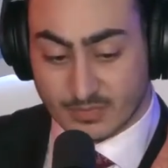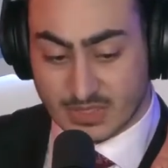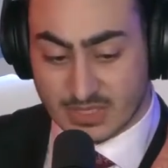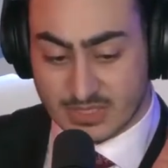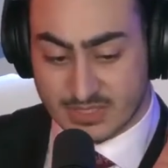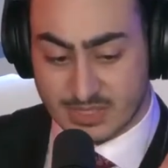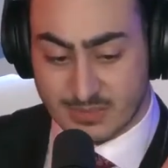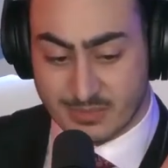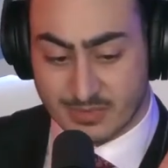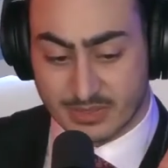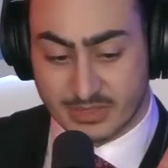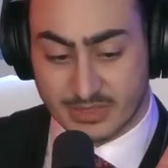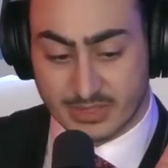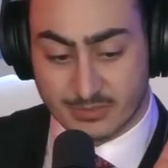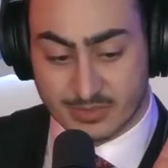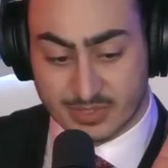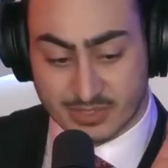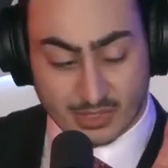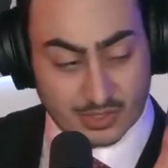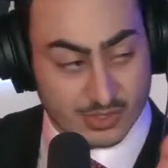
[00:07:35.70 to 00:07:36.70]
Similarly
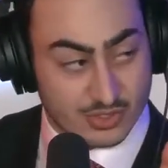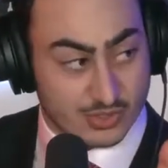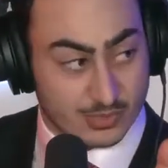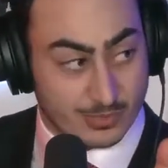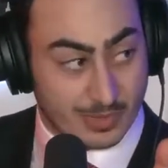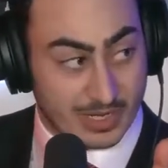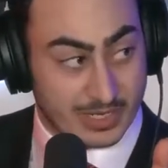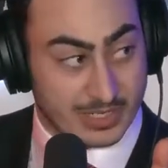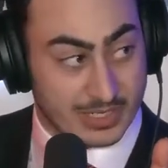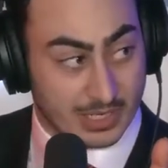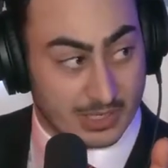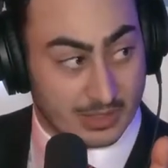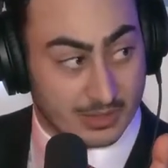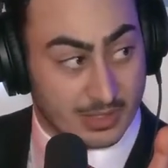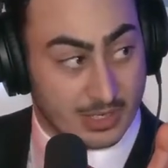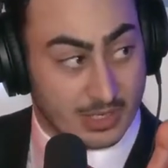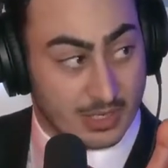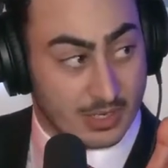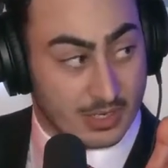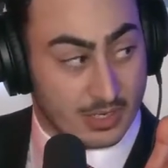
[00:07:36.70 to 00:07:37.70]
with social media,
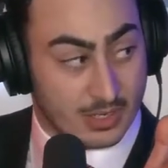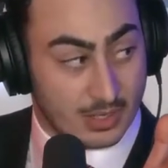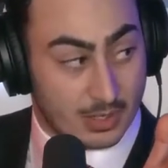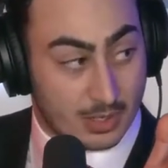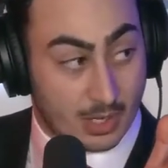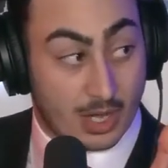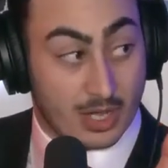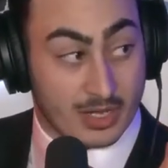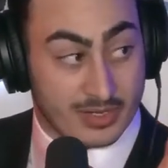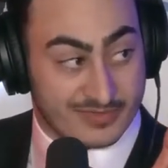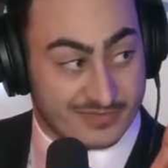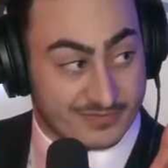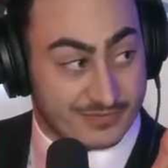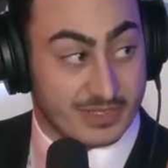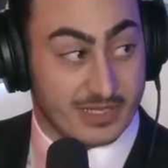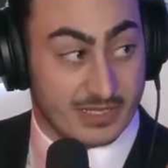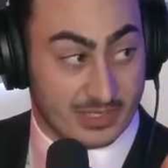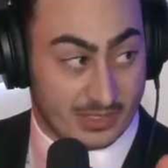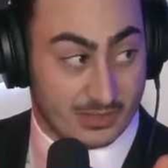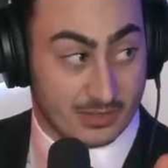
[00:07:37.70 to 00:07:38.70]
I
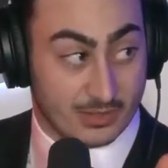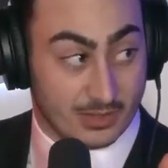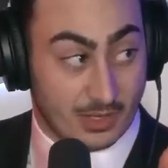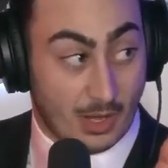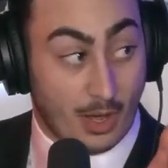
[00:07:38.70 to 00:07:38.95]
fear